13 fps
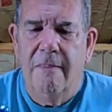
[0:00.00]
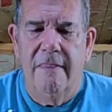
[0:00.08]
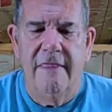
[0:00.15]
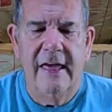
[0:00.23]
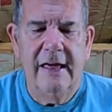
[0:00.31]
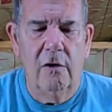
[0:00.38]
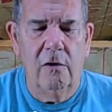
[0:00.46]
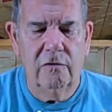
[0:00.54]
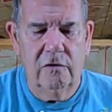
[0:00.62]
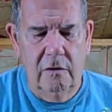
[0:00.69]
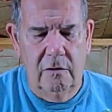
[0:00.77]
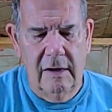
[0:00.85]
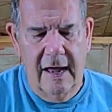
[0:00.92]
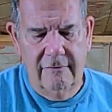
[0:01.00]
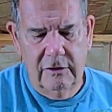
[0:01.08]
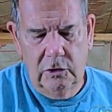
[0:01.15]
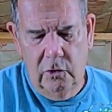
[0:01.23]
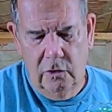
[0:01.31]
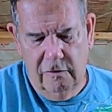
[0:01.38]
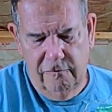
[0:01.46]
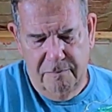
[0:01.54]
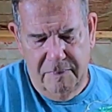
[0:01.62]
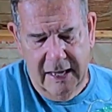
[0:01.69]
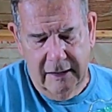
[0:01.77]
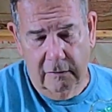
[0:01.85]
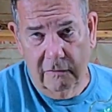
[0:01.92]
they also have the look of
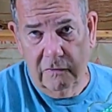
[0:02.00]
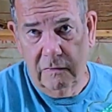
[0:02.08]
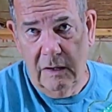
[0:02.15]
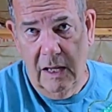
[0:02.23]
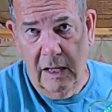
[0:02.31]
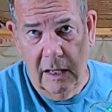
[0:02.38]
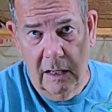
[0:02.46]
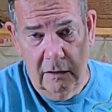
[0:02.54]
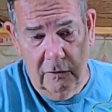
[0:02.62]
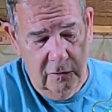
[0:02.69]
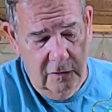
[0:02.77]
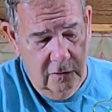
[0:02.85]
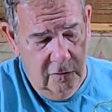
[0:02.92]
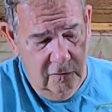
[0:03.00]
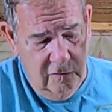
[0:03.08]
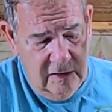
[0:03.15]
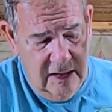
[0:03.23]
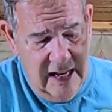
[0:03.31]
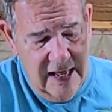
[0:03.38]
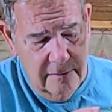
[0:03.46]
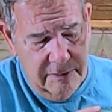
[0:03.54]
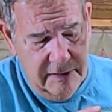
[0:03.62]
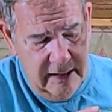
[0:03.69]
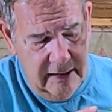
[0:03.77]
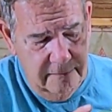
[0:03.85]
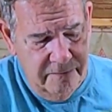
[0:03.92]
petals, and you can use an egg
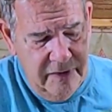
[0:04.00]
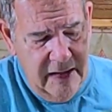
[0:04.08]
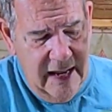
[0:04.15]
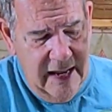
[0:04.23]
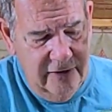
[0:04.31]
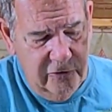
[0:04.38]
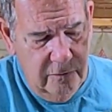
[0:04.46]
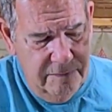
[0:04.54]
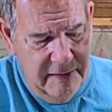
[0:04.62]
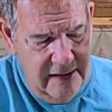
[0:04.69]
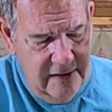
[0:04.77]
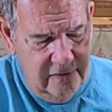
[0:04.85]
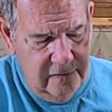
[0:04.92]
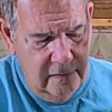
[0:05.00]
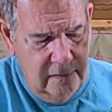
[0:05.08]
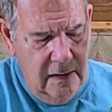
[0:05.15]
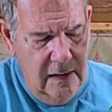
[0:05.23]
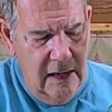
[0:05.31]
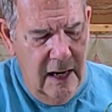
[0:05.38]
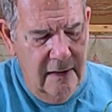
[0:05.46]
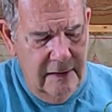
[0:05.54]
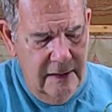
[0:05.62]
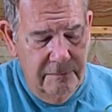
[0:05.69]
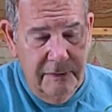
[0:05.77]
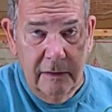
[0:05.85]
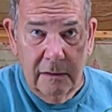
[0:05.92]
plate as your base and
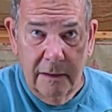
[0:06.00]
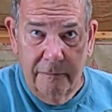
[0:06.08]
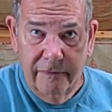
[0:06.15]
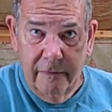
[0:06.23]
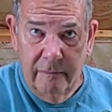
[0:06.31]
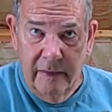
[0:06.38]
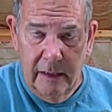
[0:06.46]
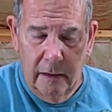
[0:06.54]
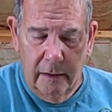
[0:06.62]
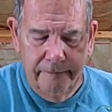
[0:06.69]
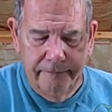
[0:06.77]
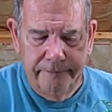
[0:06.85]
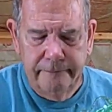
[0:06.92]
then build up from there.